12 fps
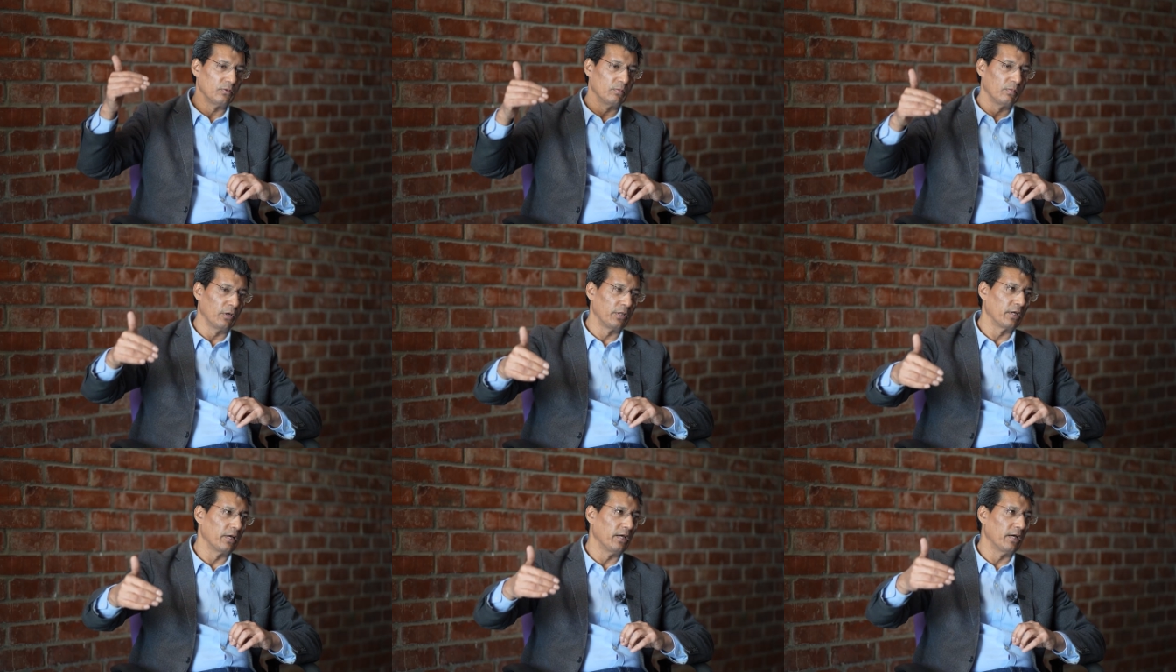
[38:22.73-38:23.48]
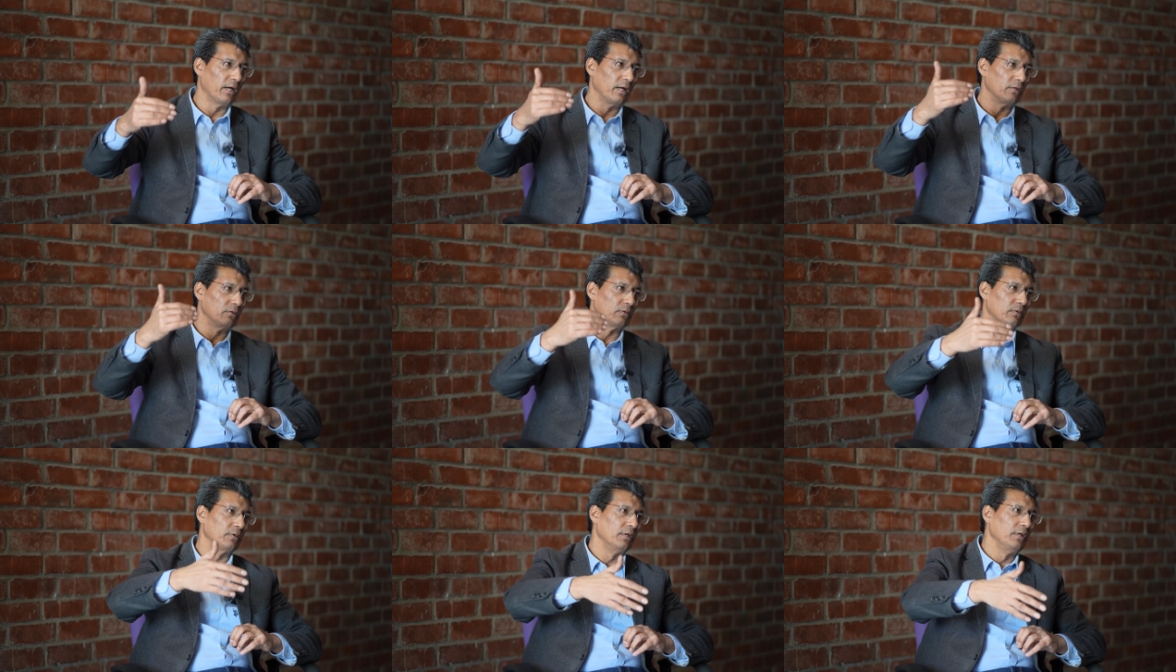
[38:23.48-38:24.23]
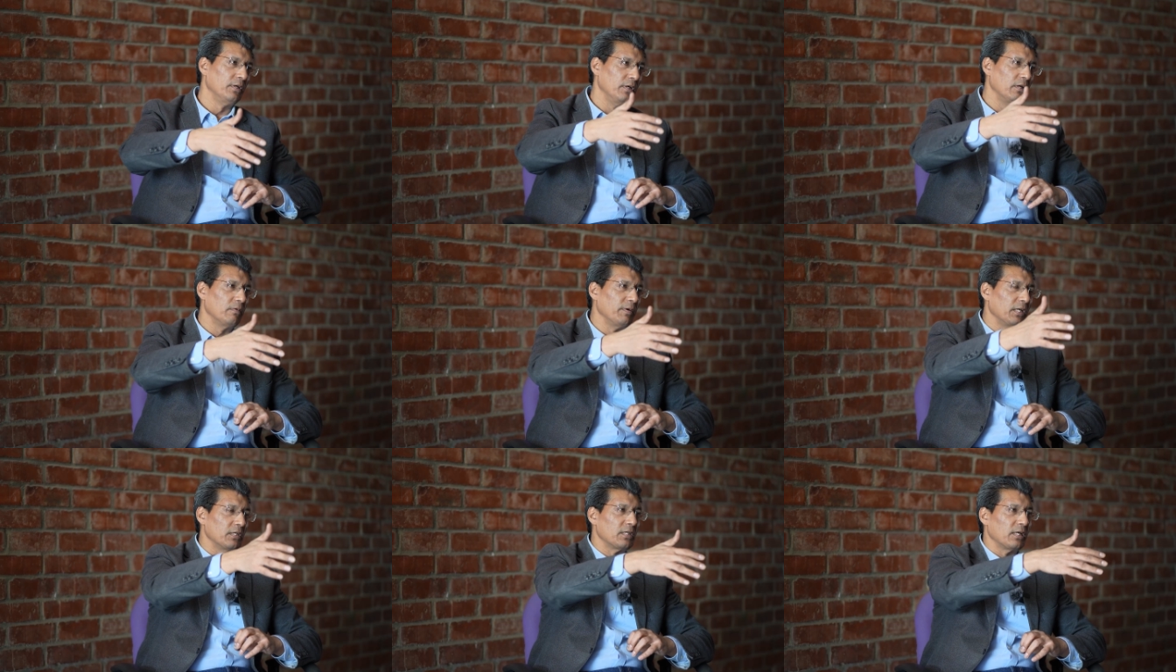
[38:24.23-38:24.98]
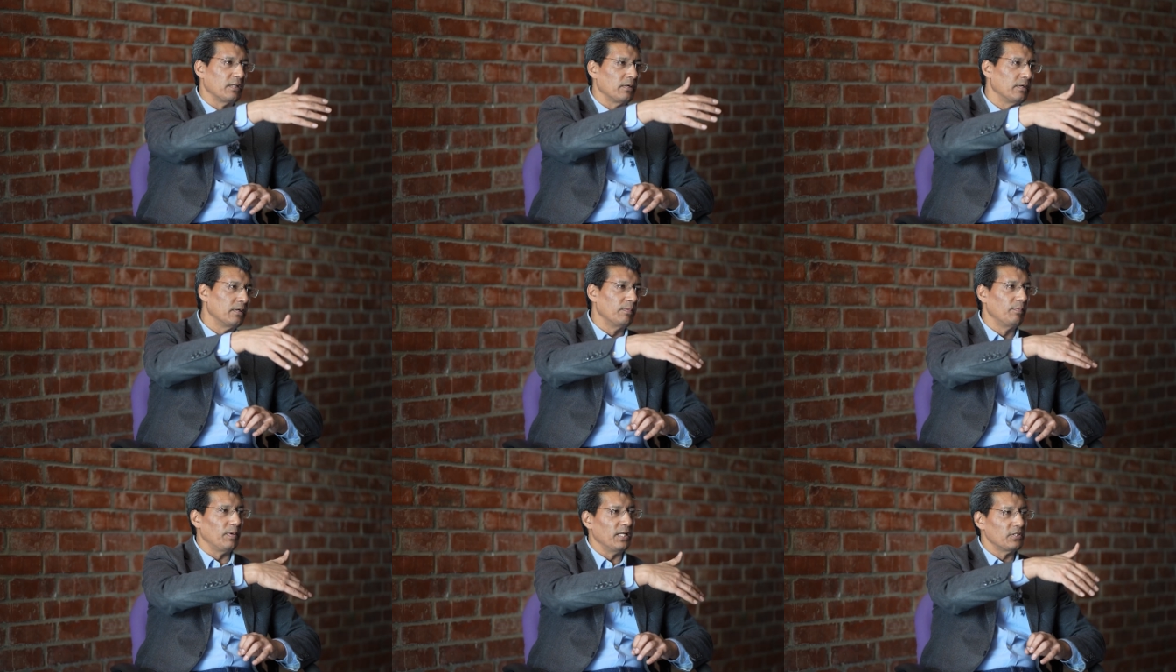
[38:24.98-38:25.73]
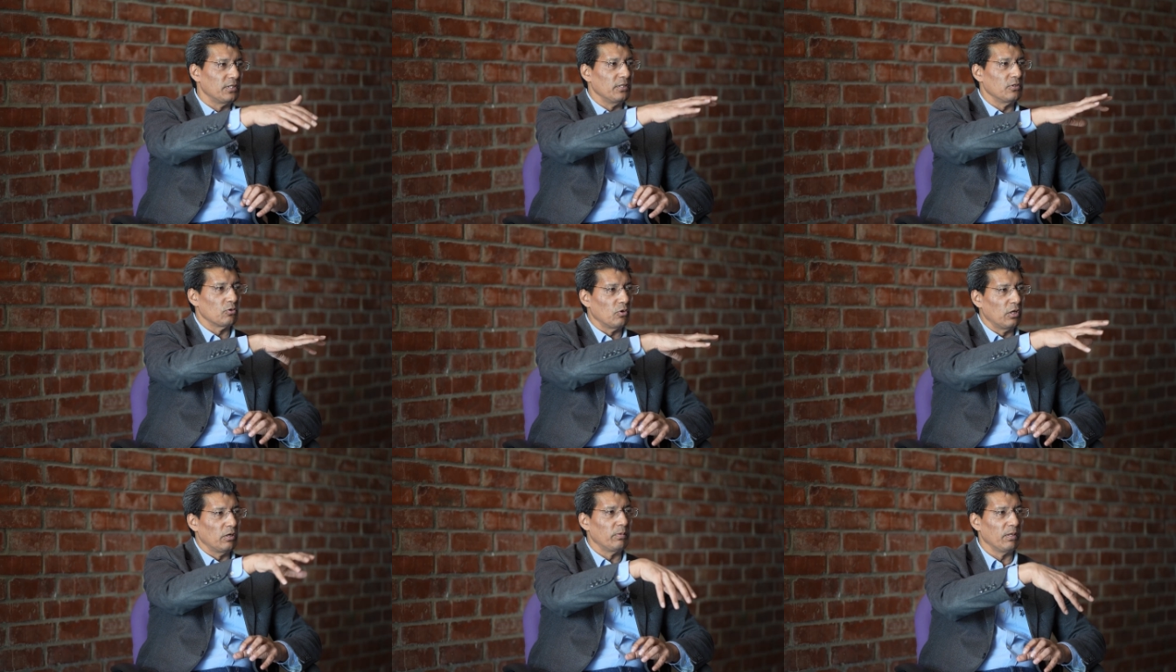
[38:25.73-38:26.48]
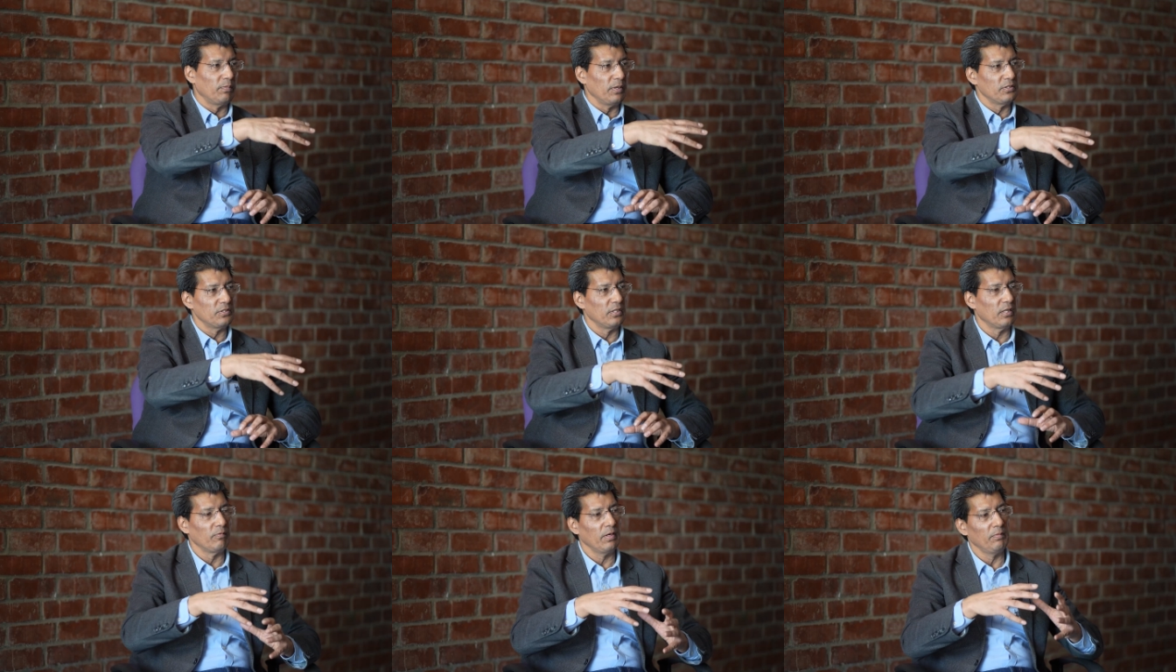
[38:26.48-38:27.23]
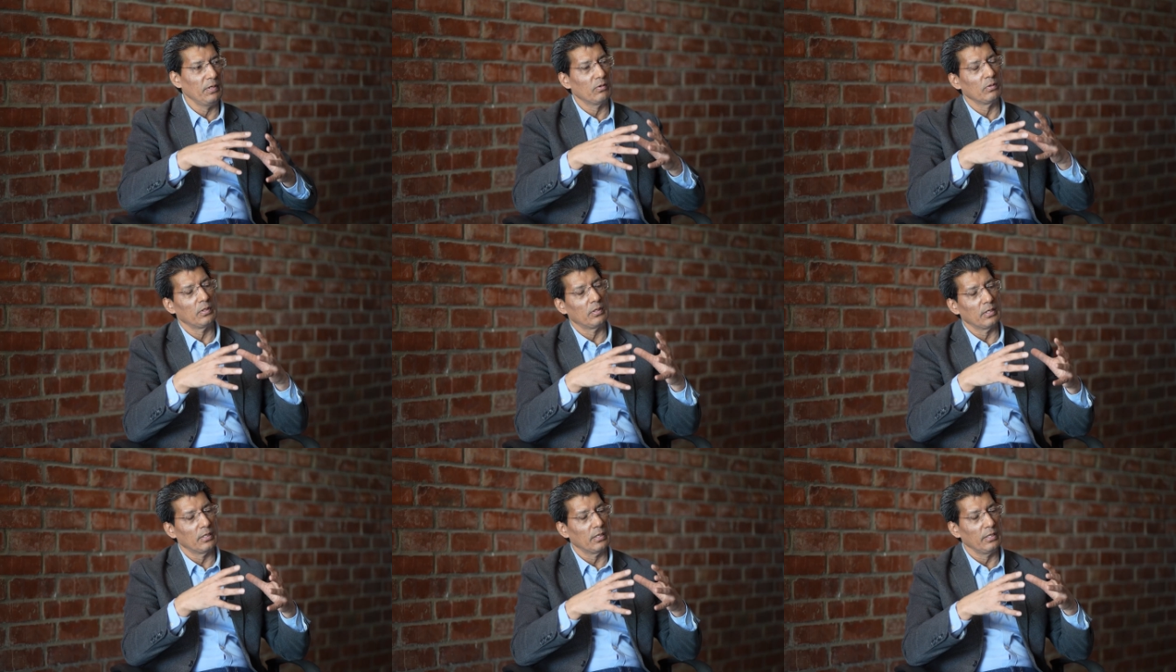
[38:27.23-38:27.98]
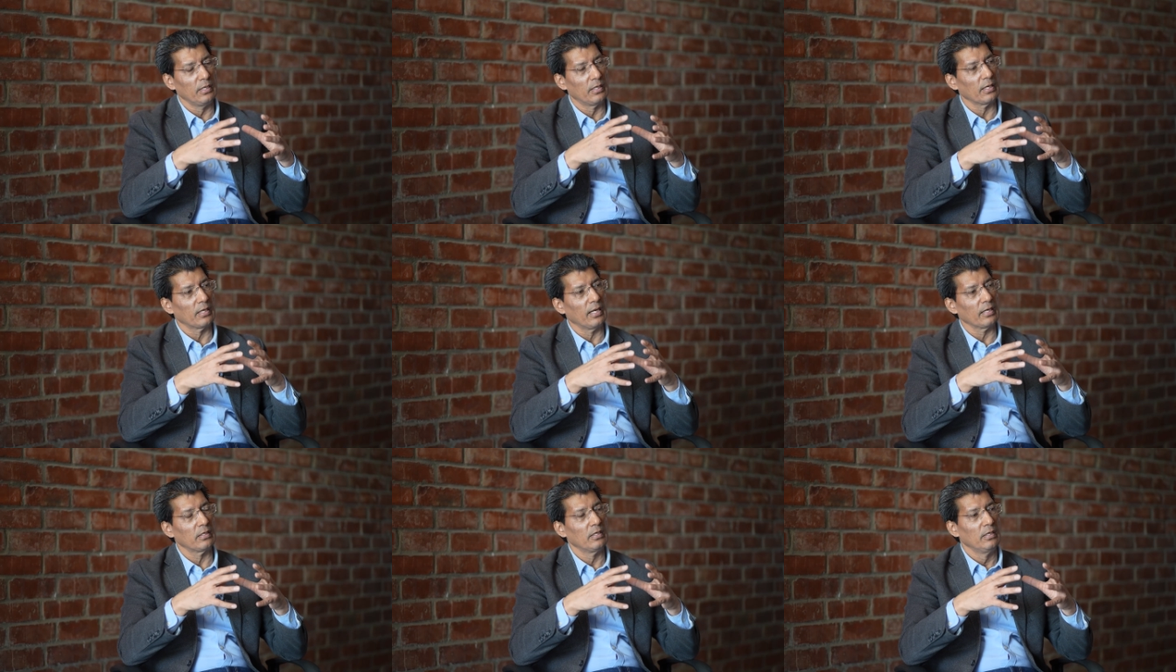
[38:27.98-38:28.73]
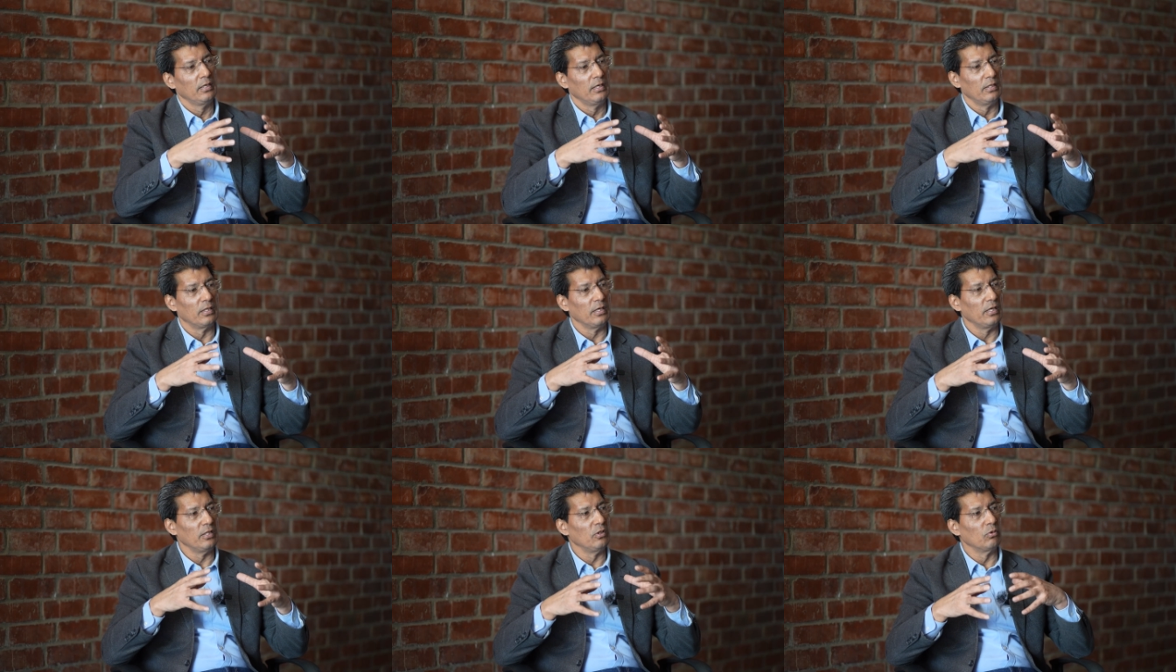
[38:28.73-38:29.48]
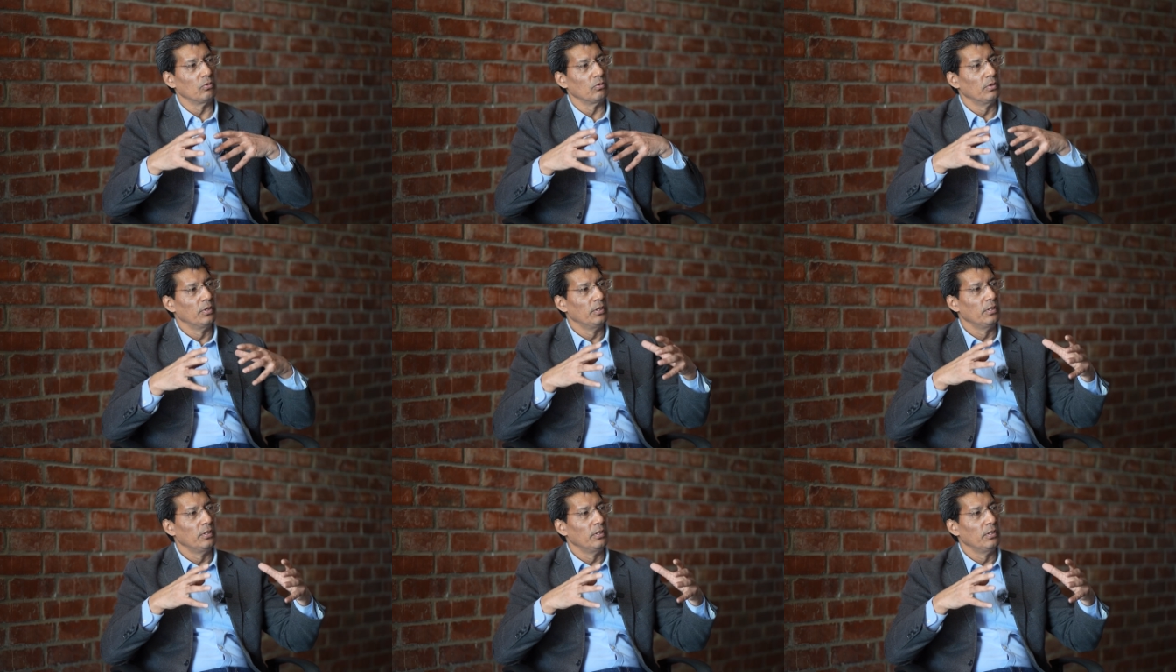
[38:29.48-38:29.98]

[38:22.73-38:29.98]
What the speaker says: to Bodh Gaya to, various other places, all over the places. The way we could interconnect the Hindu,